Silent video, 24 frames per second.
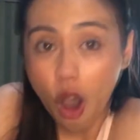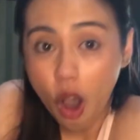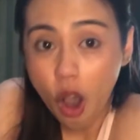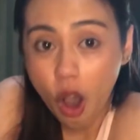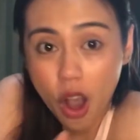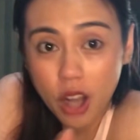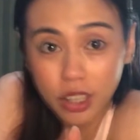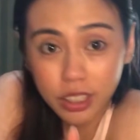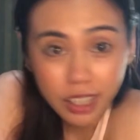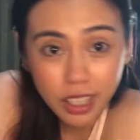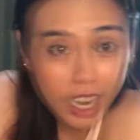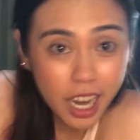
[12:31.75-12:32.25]

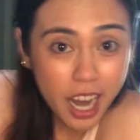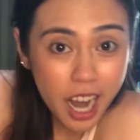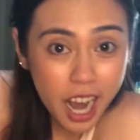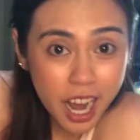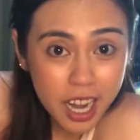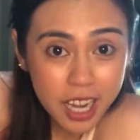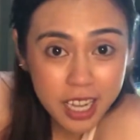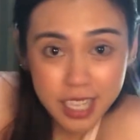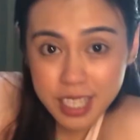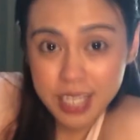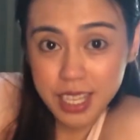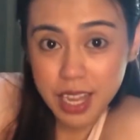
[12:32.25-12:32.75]

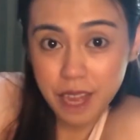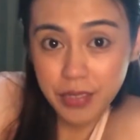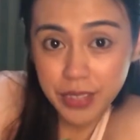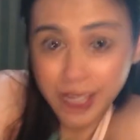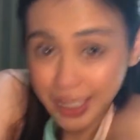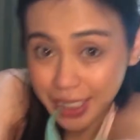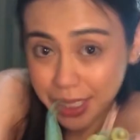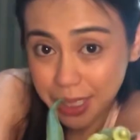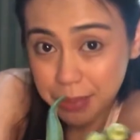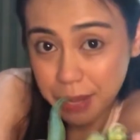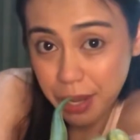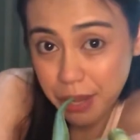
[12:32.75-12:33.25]
okras,
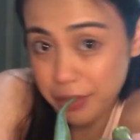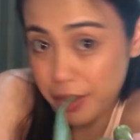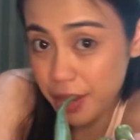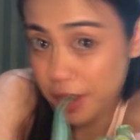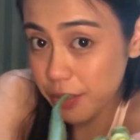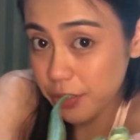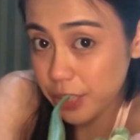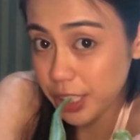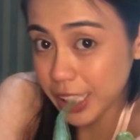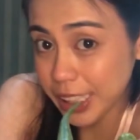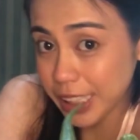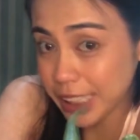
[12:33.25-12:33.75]
definitely my
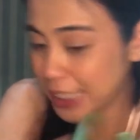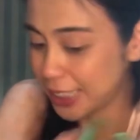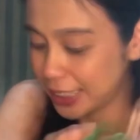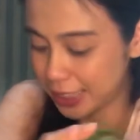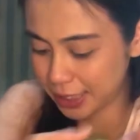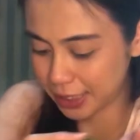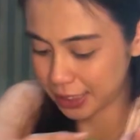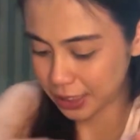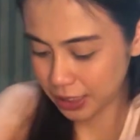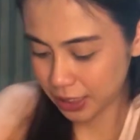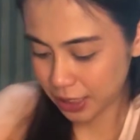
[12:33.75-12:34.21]
favorite,